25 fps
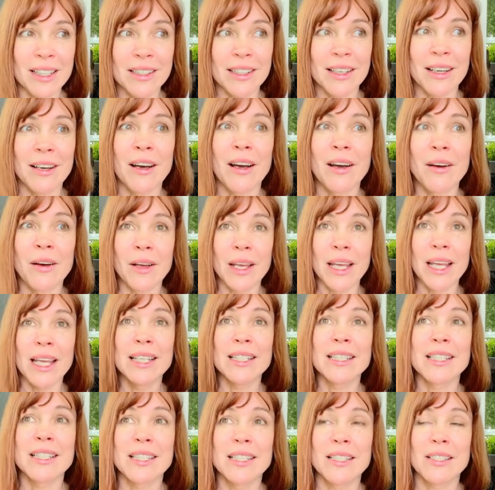uh,
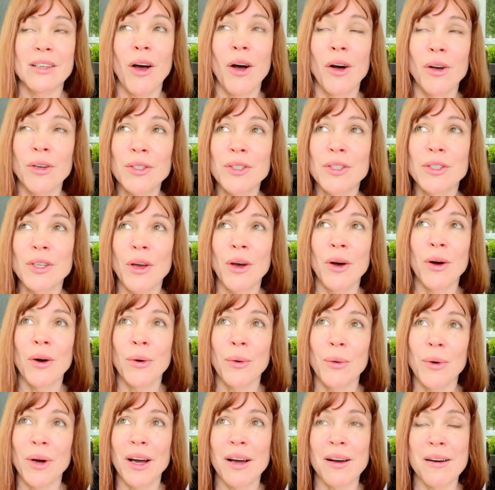it's
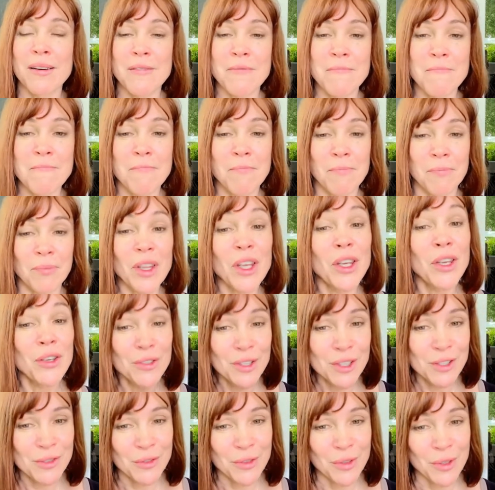also um,
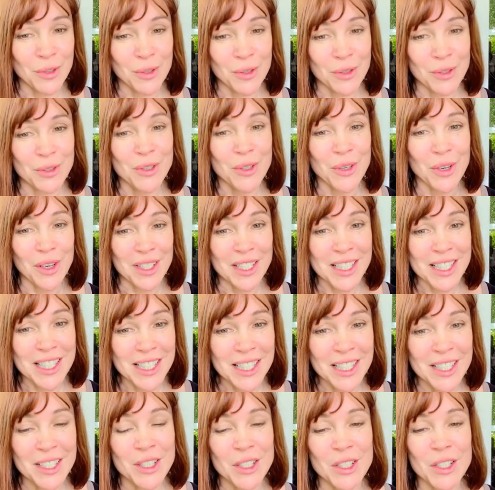useful to
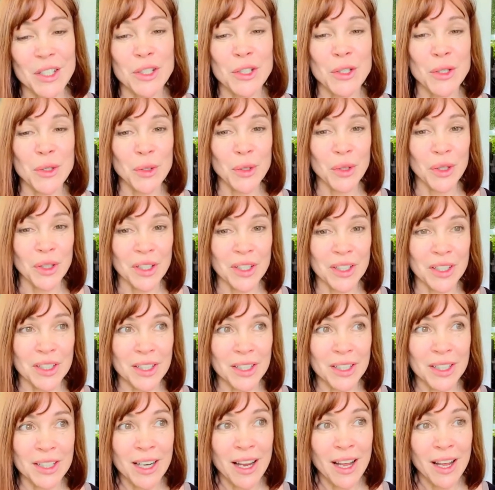consider to
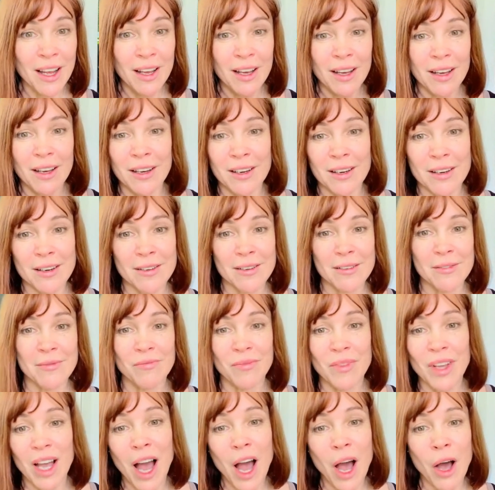learn
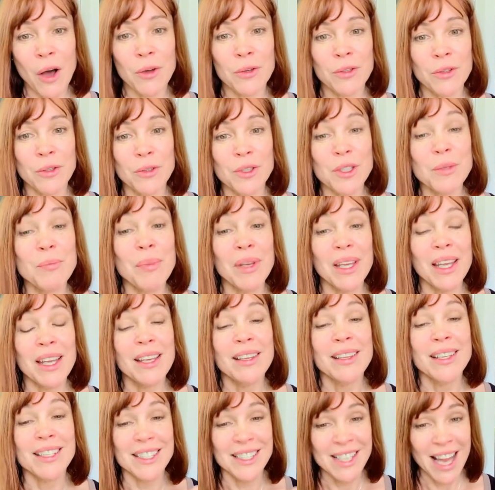um, how to
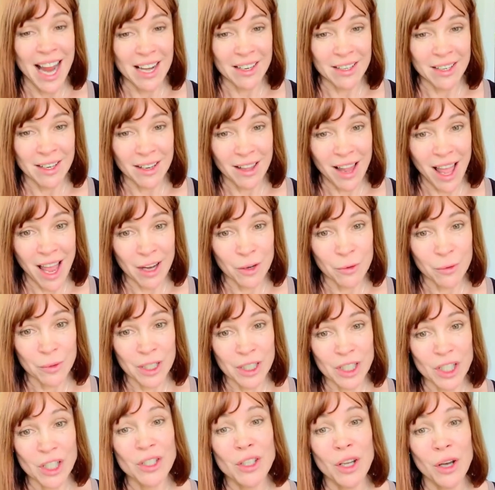speak the standard
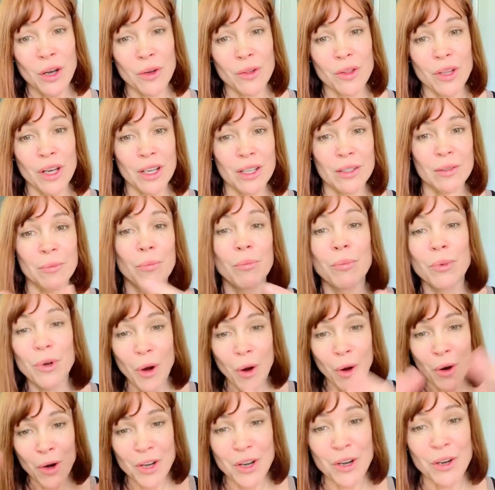language so that
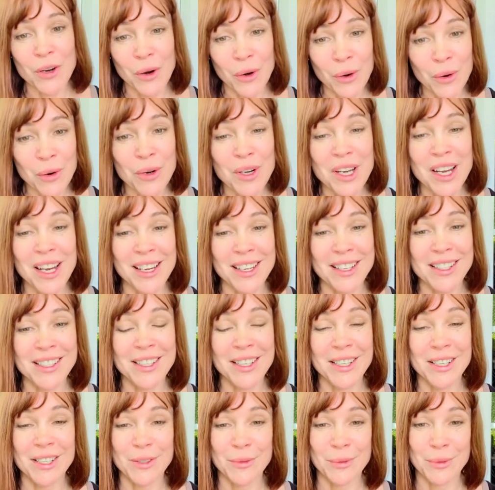broader
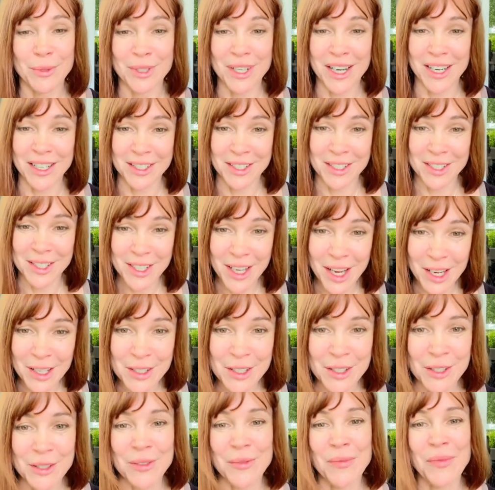audiences would
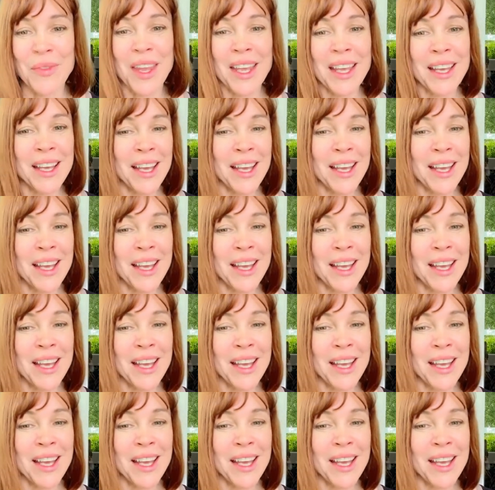understand you.